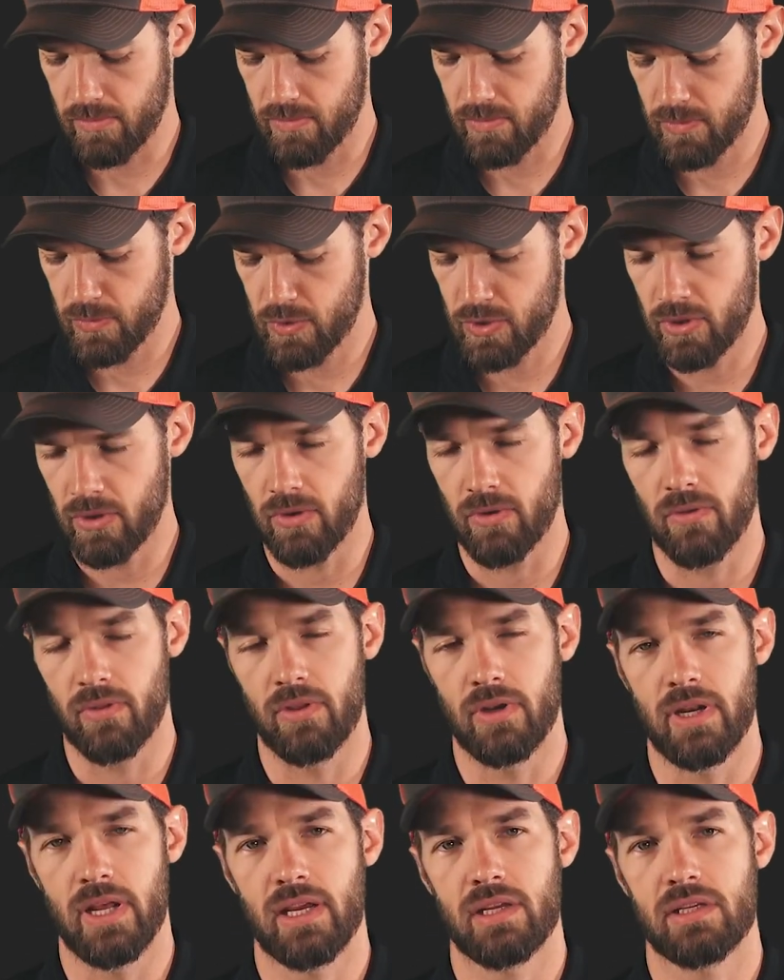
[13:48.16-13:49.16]
So
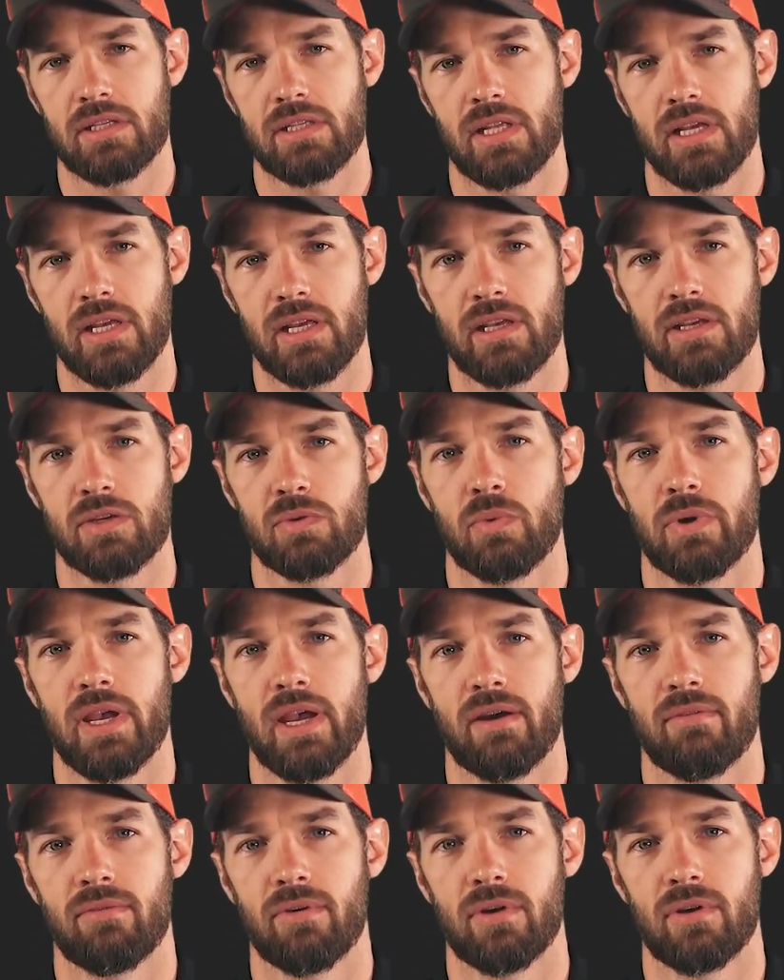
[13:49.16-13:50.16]
the next thing is
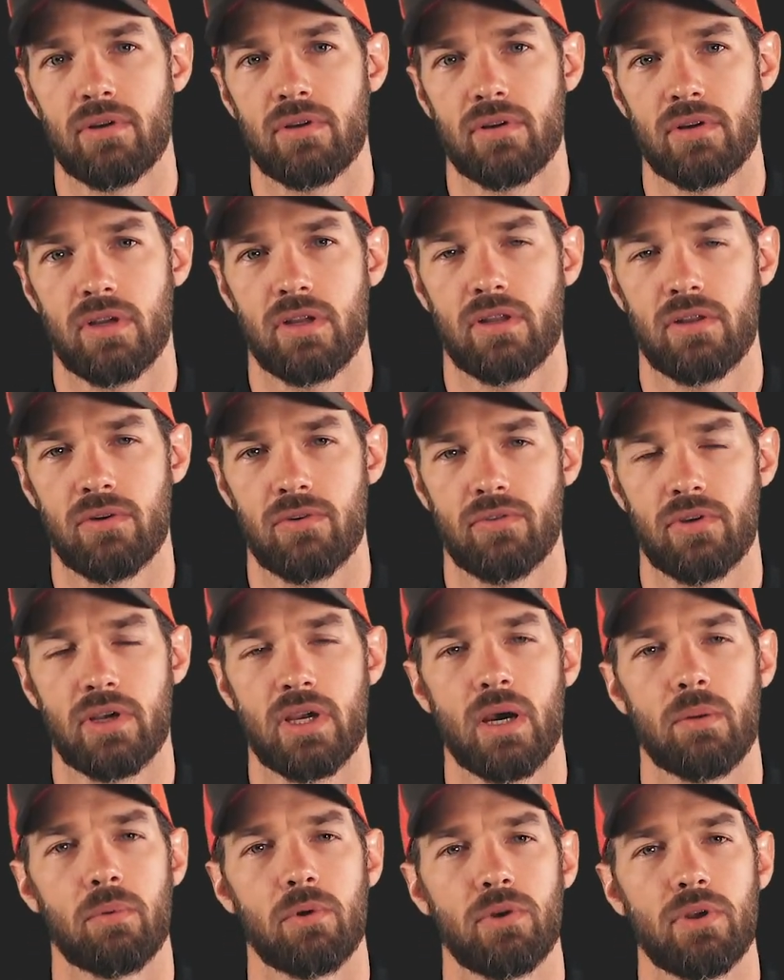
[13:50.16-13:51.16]
there's a
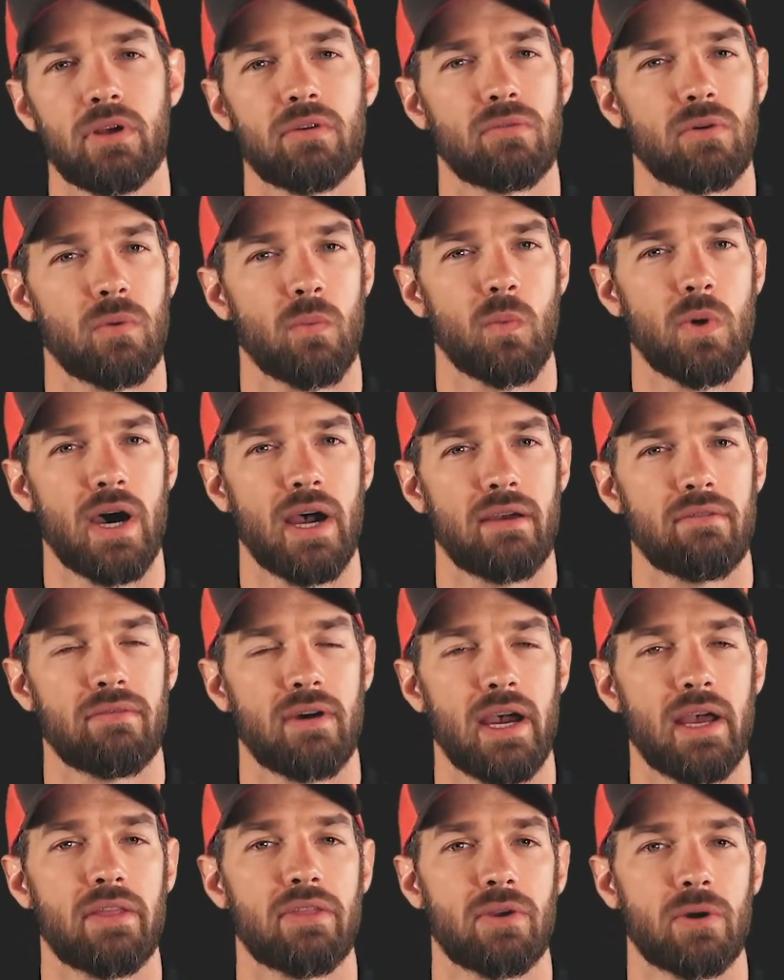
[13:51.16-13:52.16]
couple different
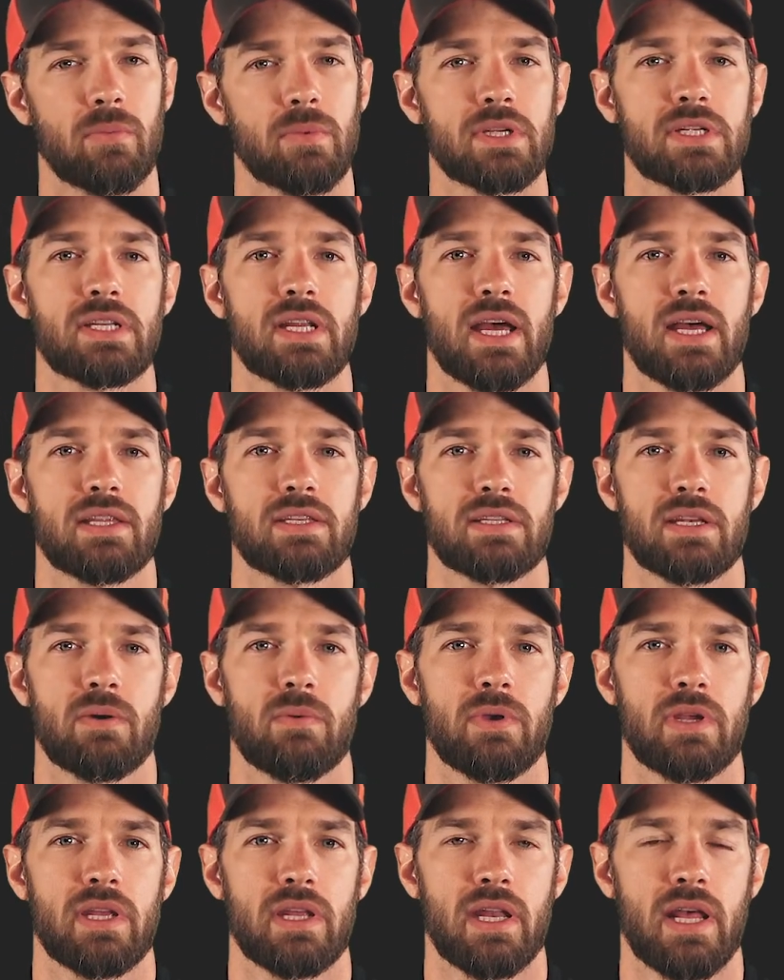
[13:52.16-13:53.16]
Wi-Fi thermostats that
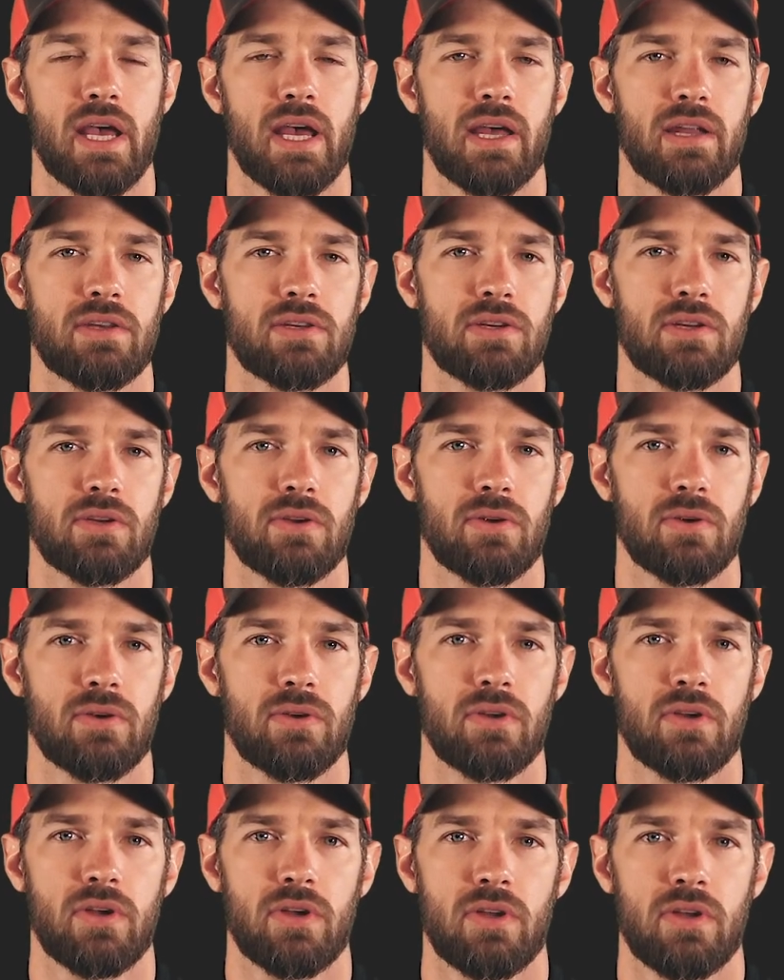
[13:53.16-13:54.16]
we can add to
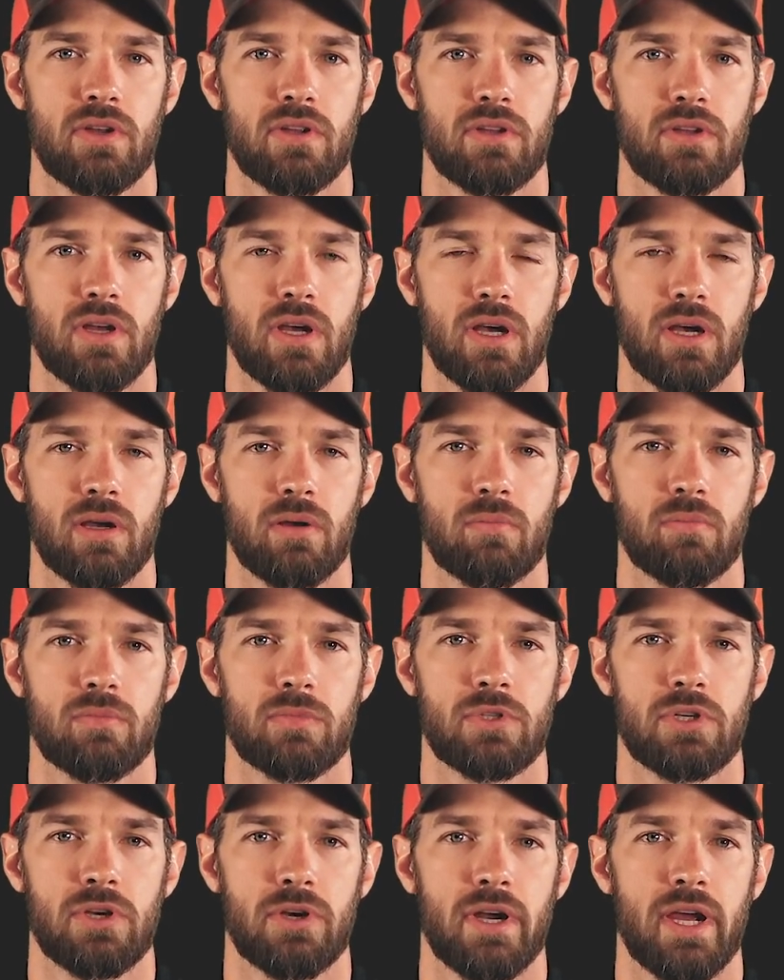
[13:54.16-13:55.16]

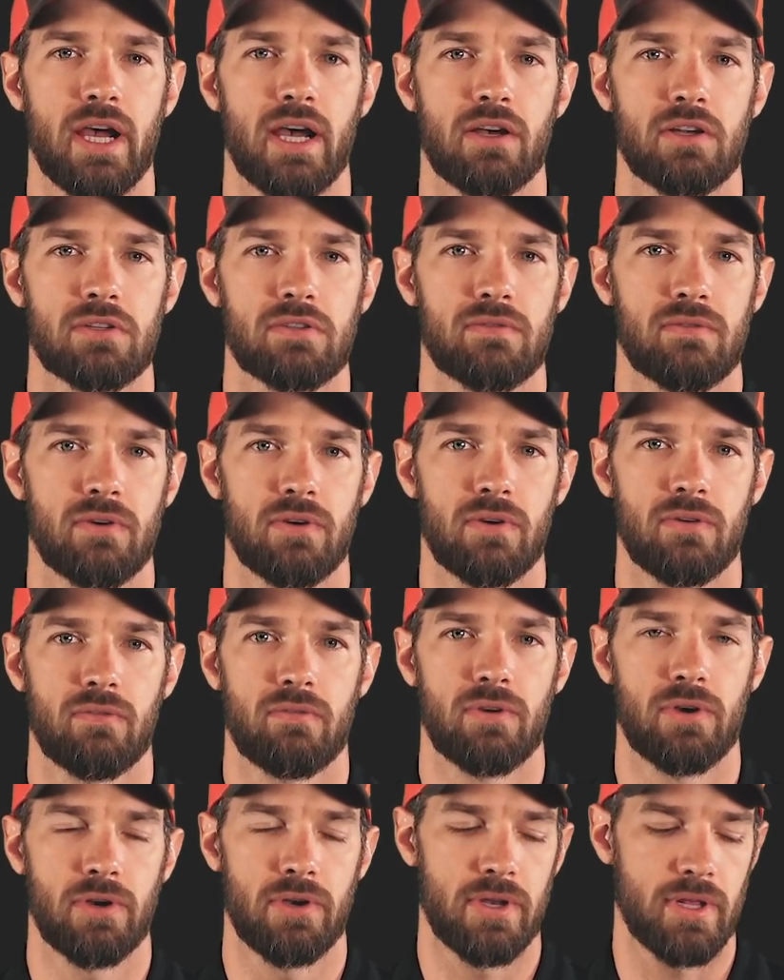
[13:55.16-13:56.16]
your house for
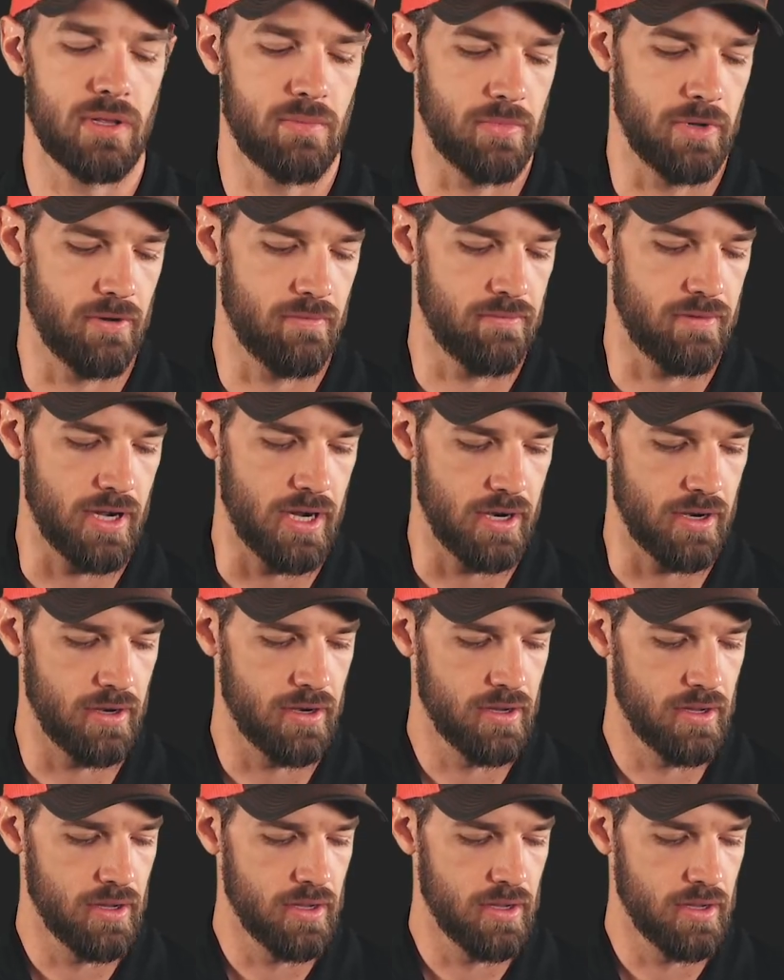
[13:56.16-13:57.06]
your dehumidifier.